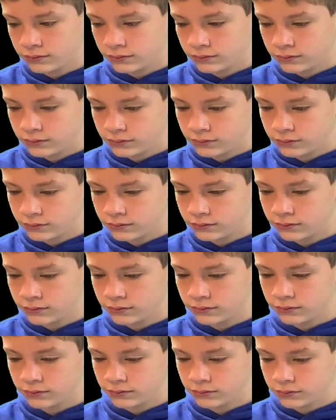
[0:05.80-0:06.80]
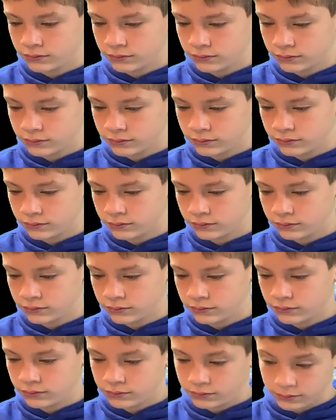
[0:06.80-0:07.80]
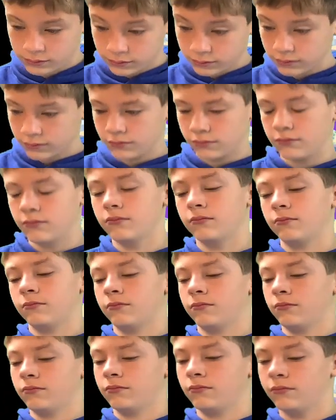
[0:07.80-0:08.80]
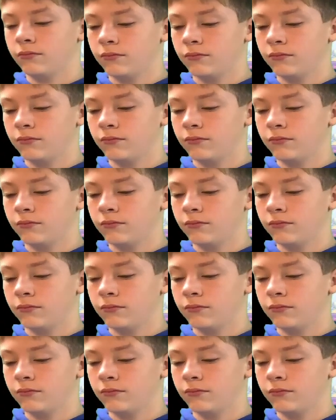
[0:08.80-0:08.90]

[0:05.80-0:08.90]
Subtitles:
This person isn't speaking.